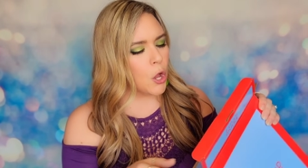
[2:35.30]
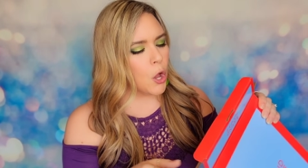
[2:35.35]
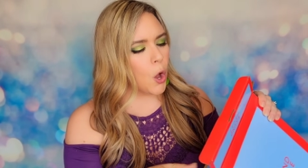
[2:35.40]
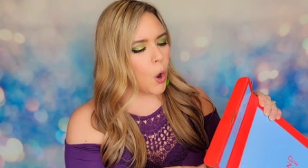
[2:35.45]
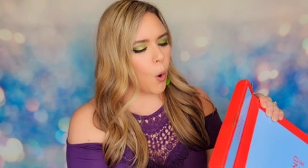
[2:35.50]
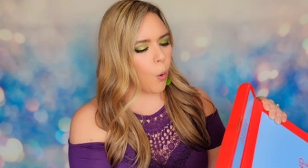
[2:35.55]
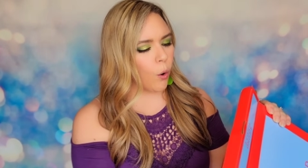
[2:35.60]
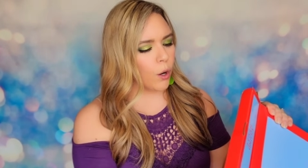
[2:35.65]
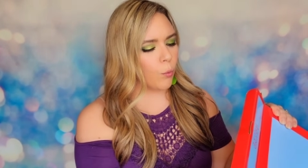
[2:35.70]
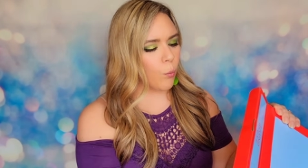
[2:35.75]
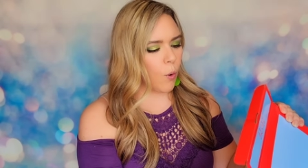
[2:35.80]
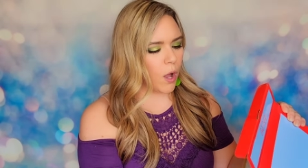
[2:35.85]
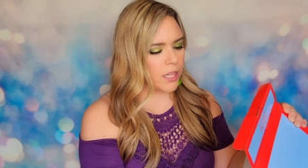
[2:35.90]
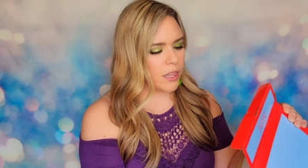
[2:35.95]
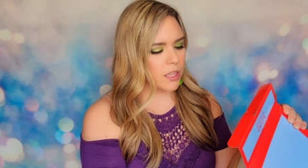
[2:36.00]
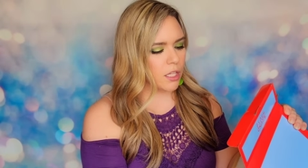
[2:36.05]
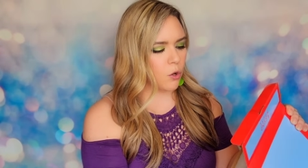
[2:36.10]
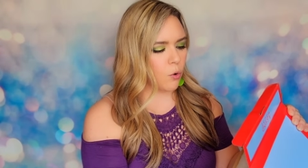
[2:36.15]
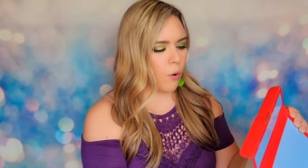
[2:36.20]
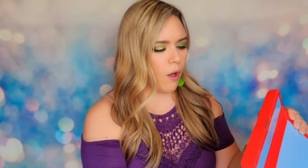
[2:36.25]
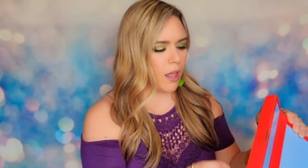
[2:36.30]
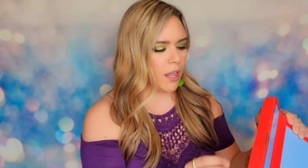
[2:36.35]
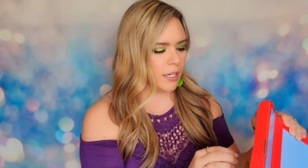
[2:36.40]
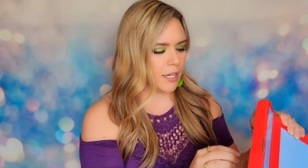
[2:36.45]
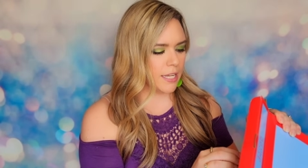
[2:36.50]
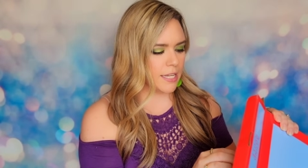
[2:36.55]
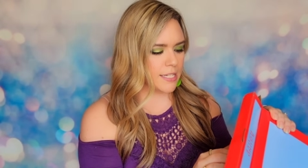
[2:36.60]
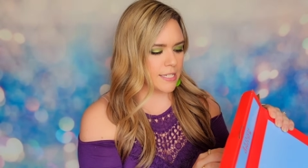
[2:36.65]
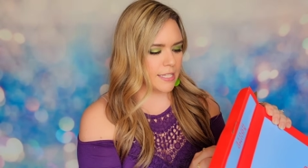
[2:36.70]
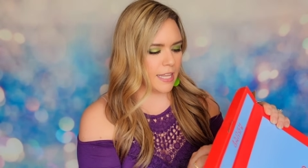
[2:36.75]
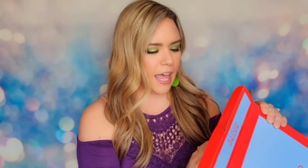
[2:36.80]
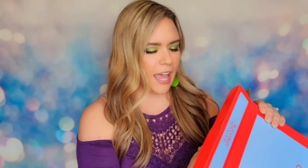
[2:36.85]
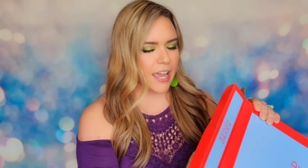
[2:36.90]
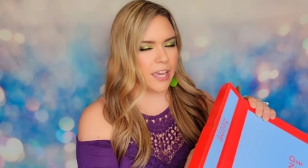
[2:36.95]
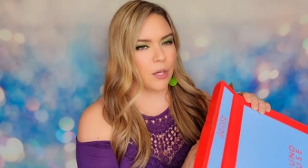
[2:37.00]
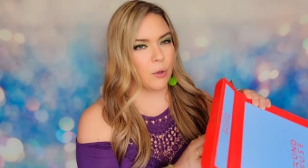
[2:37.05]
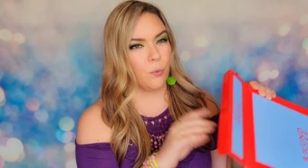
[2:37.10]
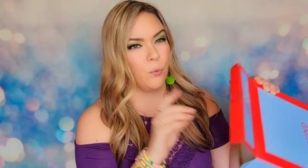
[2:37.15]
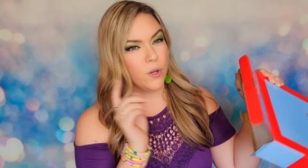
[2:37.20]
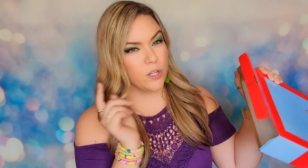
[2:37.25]
or what the quality is
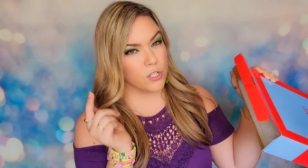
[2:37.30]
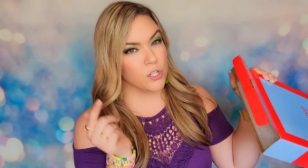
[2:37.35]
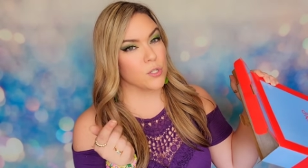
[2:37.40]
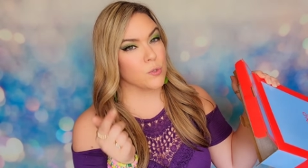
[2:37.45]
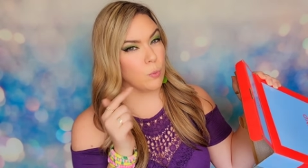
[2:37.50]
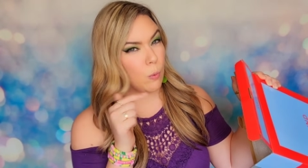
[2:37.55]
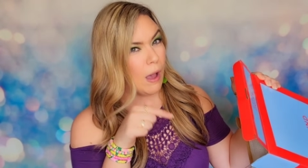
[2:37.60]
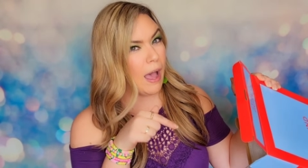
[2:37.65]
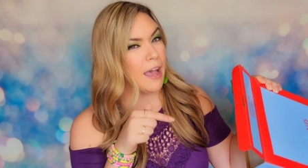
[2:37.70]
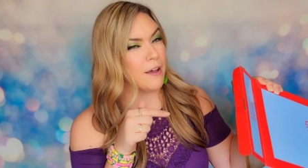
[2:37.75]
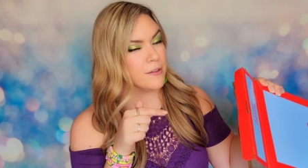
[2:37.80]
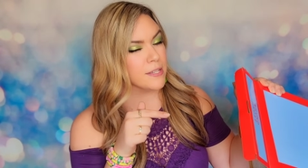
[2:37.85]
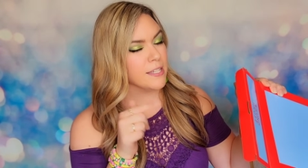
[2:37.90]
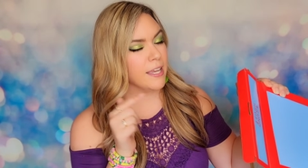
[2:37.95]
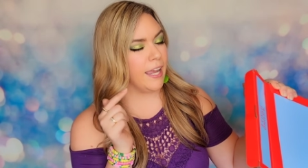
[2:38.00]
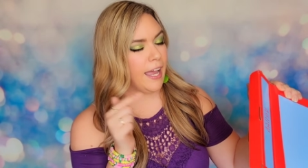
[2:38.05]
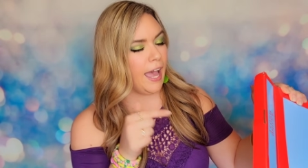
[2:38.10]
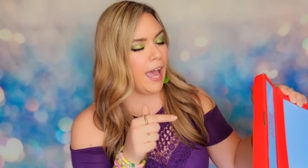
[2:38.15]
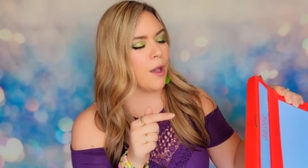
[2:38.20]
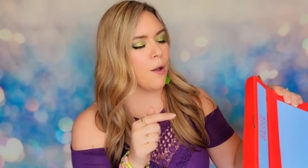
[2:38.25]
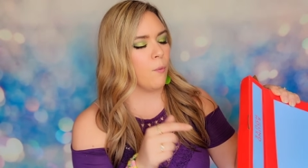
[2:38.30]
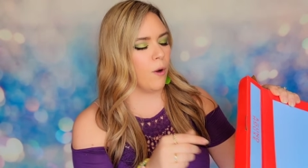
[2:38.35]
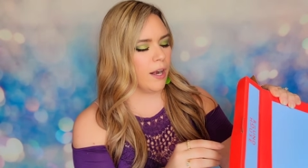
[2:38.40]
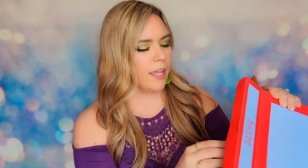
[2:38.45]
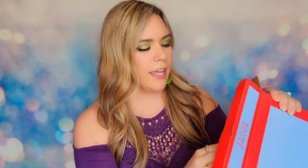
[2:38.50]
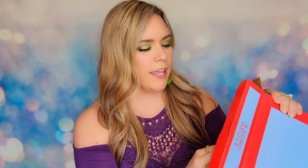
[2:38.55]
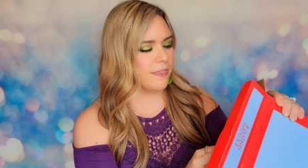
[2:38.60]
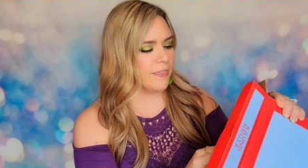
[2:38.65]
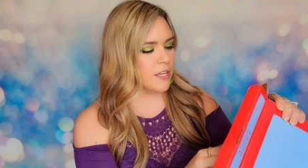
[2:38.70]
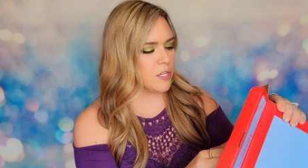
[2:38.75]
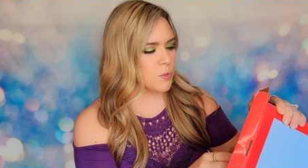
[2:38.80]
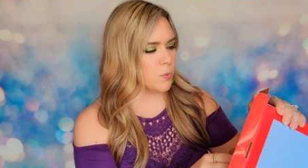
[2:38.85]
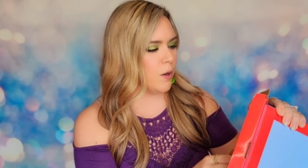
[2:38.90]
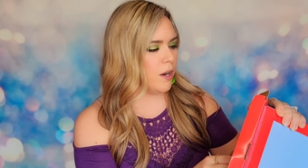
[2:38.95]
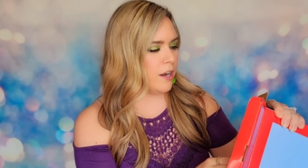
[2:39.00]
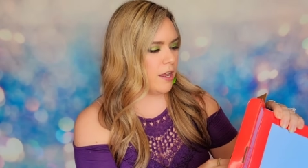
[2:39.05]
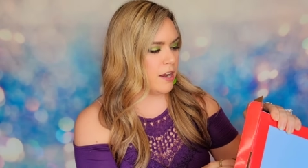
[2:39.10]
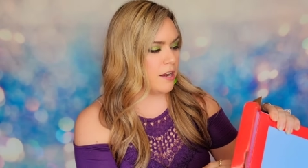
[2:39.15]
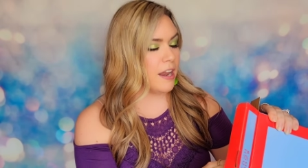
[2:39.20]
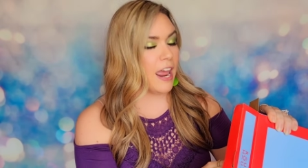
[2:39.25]
like, which is why I was like, I want to get this
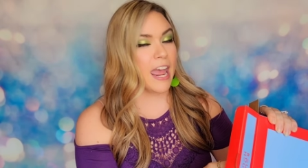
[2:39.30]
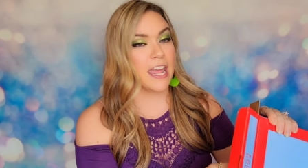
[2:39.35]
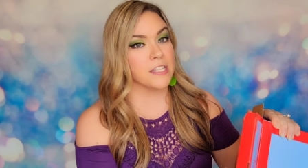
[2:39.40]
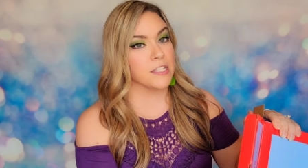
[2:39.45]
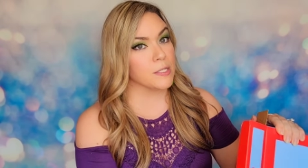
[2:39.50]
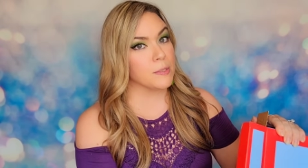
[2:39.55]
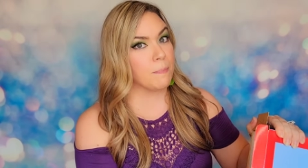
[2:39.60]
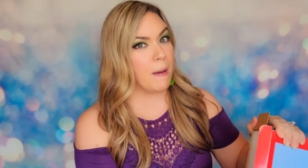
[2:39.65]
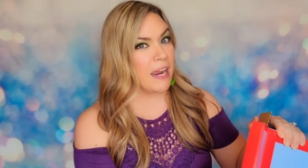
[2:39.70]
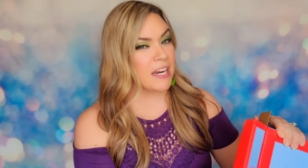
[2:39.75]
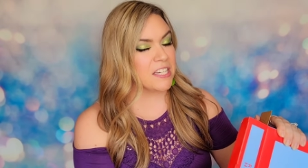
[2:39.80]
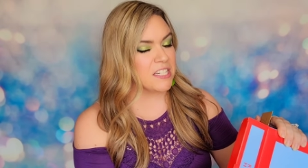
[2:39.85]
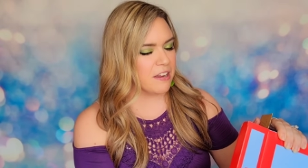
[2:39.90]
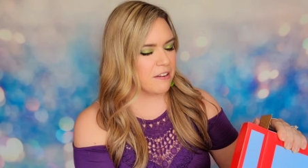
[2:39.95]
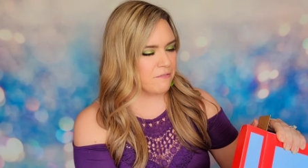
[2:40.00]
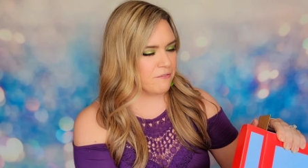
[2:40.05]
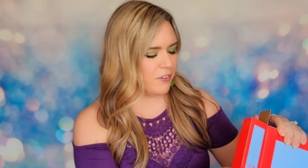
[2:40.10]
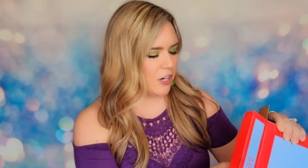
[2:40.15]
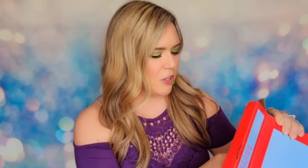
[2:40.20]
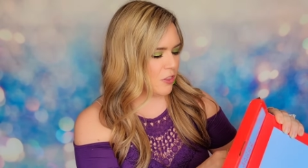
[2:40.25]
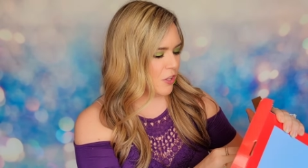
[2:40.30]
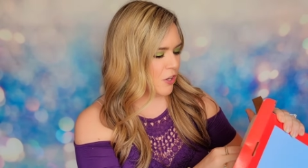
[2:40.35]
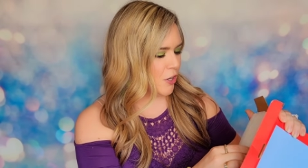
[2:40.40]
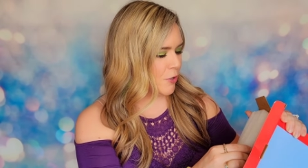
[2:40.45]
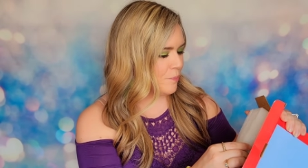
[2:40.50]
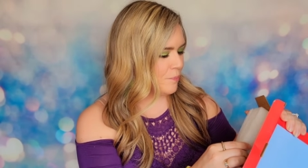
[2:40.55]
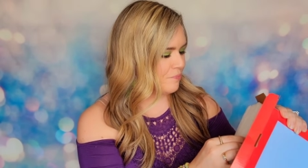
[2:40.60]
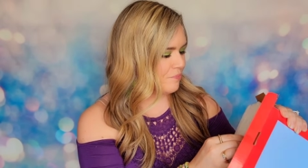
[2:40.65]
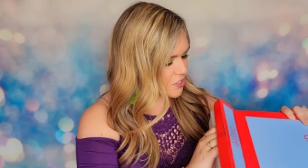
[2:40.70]
one and inspect it further.